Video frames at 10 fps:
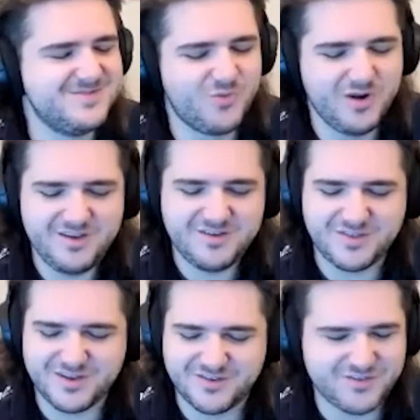what is
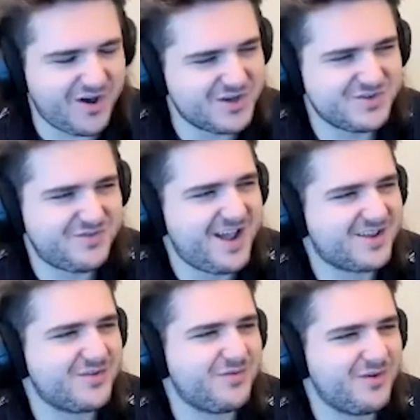the nostalgia
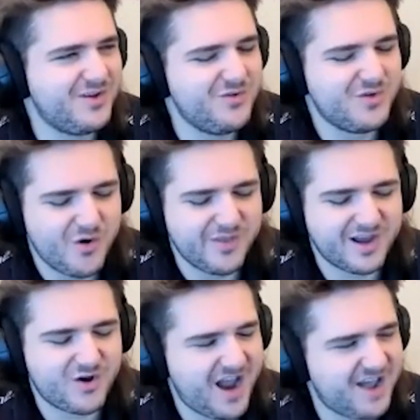factor for you knowing that
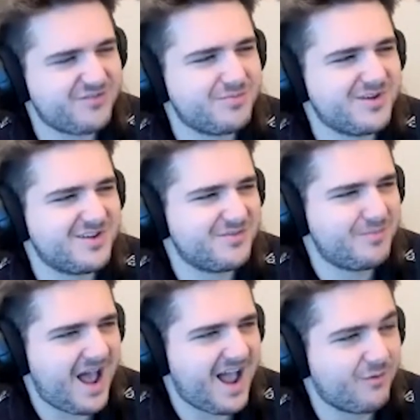Craftsman is
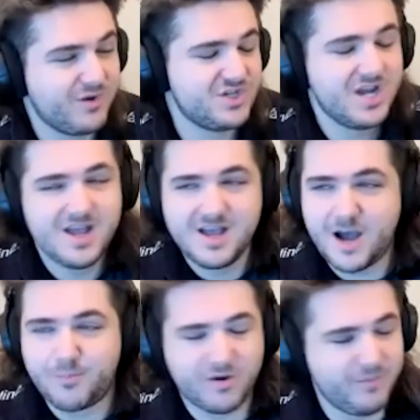back, which
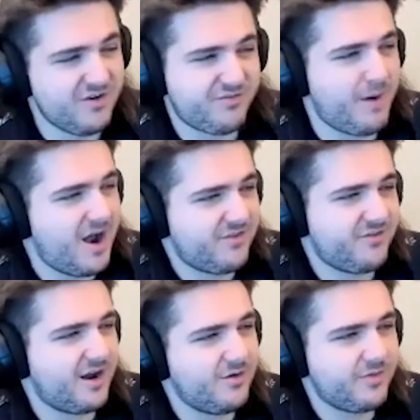a premier sponsor
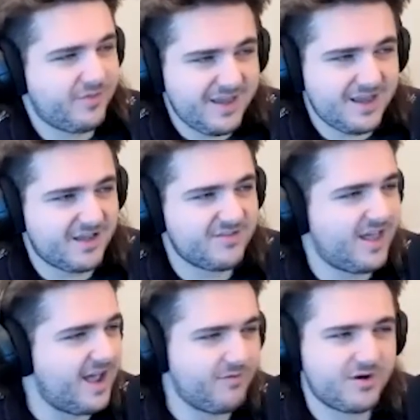I don't think has
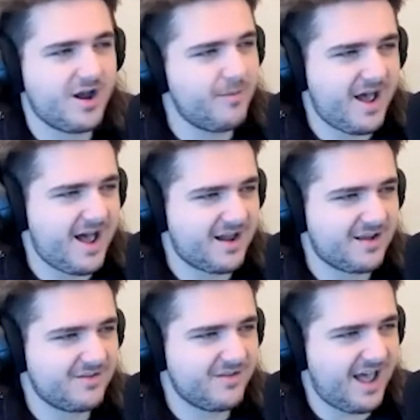ever come back
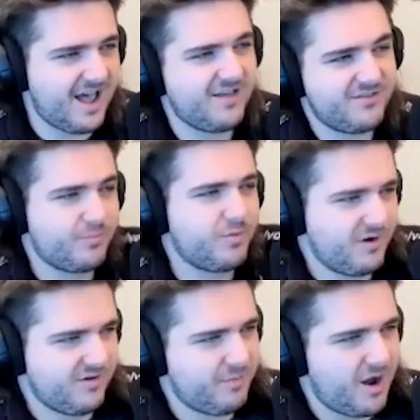as a
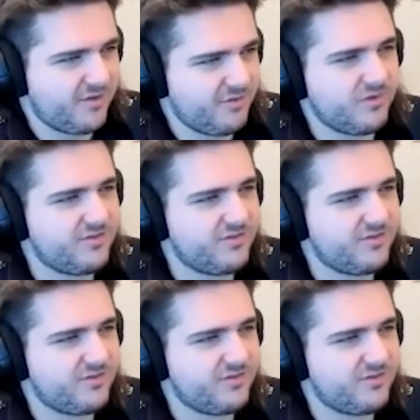premier sponsor once